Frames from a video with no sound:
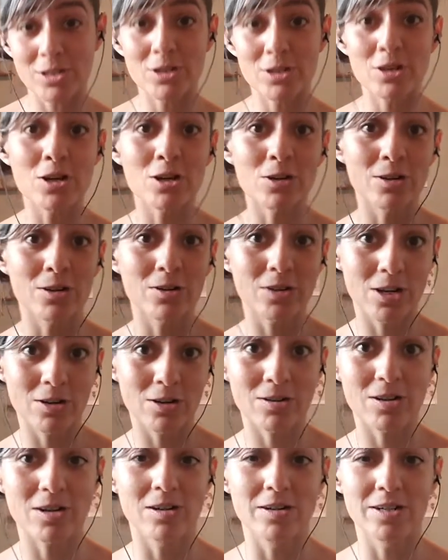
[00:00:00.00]
to
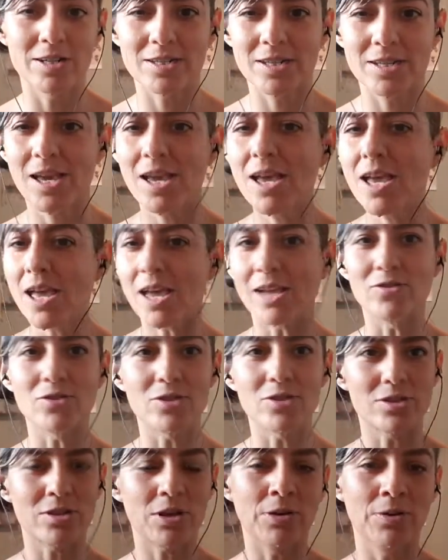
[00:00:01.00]
your heart, and
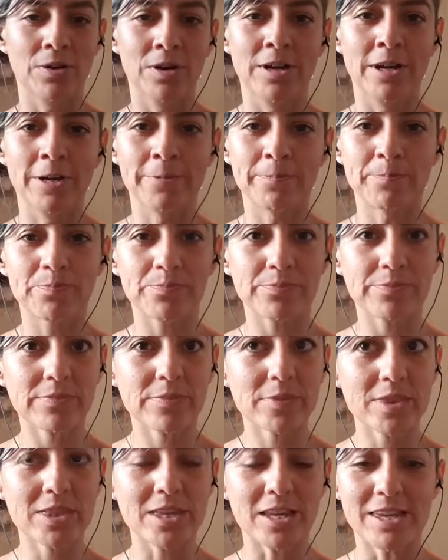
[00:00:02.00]
so on.
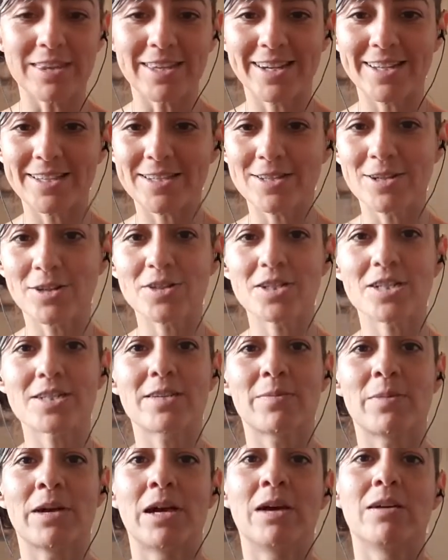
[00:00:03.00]
And then it's not just
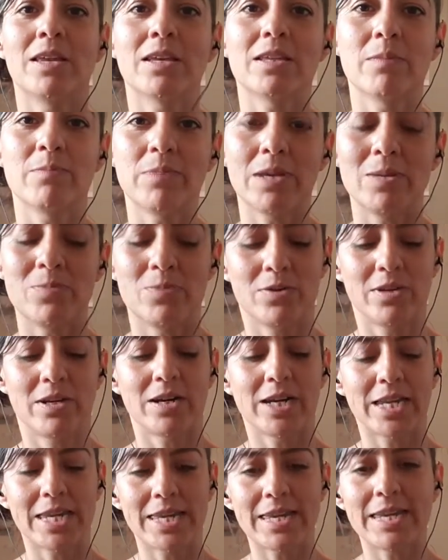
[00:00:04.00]
about like the people that
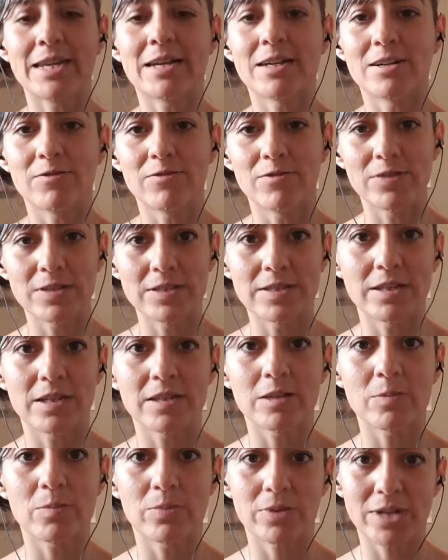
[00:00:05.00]
are here
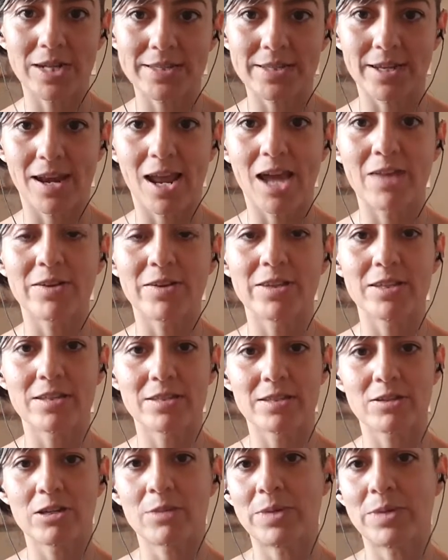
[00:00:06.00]
physically present having
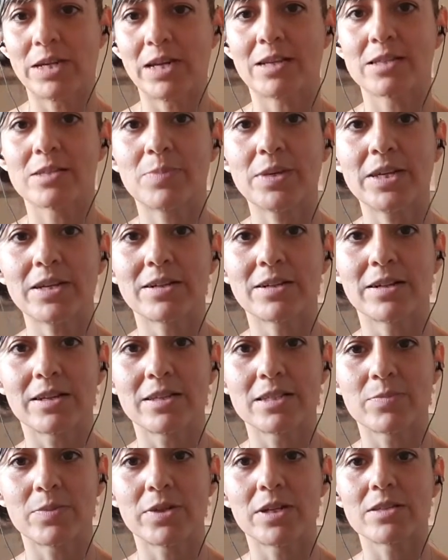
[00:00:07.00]
this human
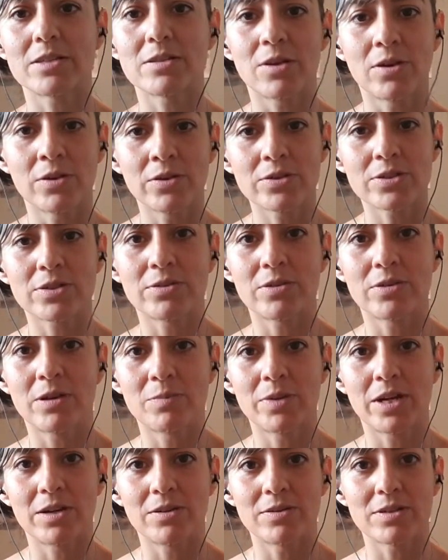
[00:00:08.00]
experience, but it's also
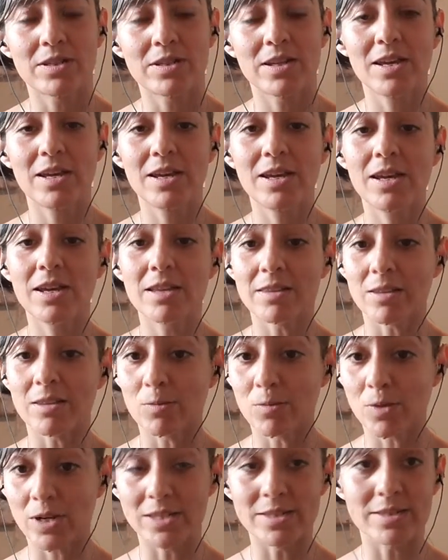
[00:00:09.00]
about the
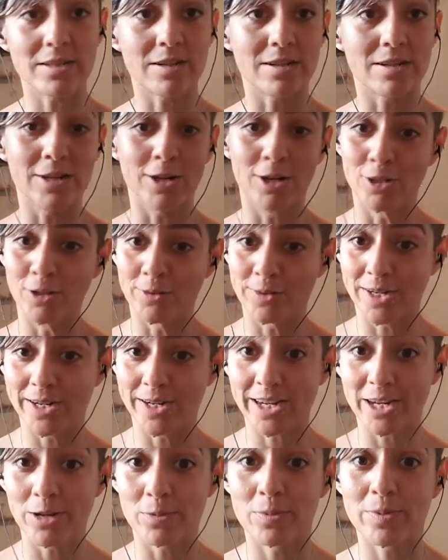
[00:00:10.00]
ones that are no longer
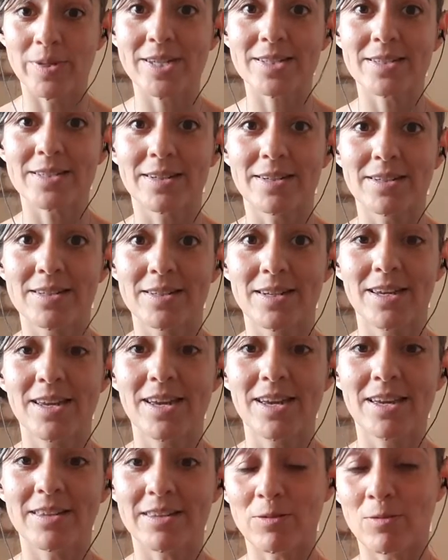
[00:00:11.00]
here present.
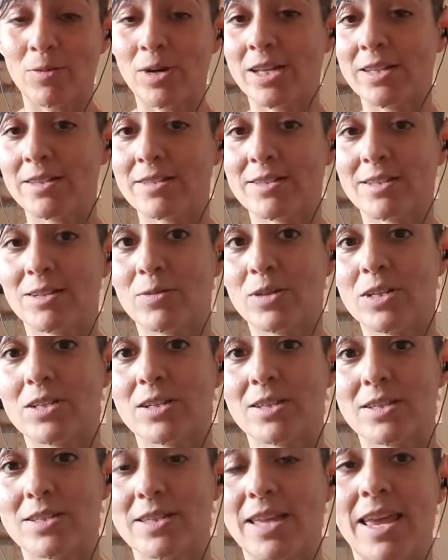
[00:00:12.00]
The ones that we
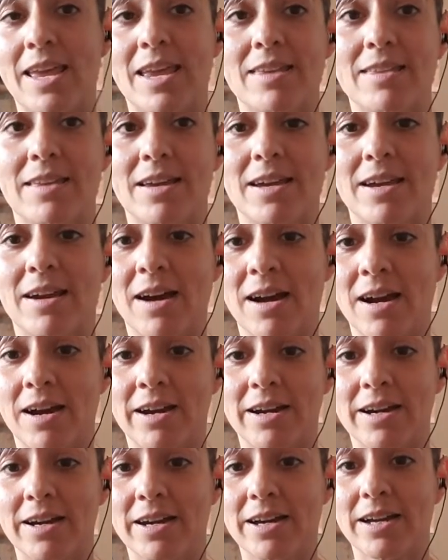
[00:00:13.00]
just say they
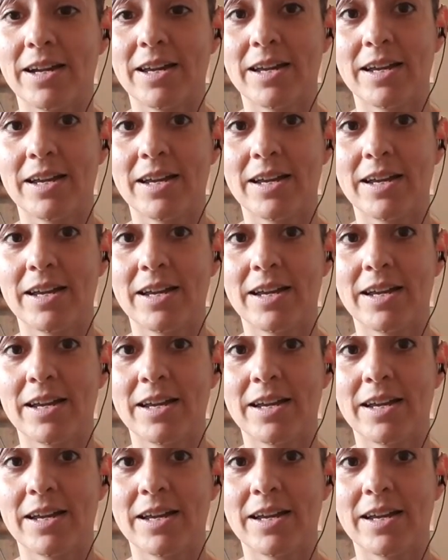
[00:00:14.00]
are,